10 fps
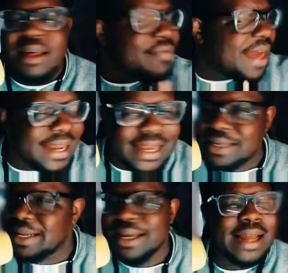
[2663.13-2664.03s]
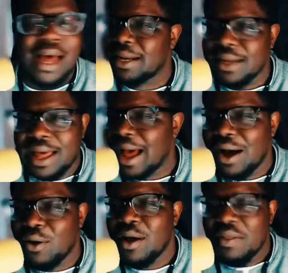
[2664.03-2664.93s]
that he did not
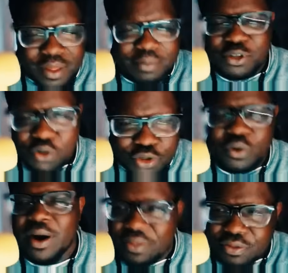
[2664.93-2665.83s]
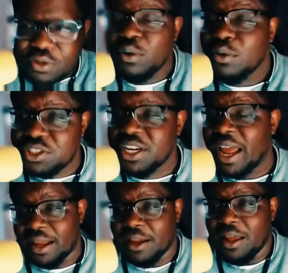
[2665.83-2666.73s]
allow them to do a thorough
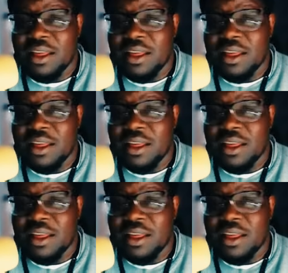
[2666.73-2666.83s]
check.